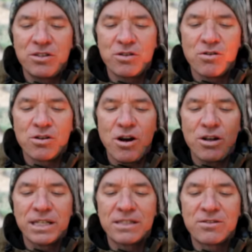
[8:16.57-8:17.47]
show
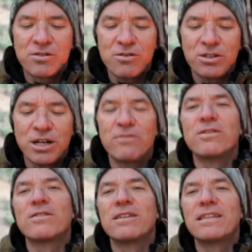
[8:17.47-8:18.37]
called In Search of
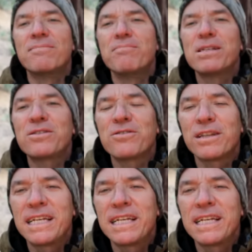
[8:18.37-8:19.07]
with Mr.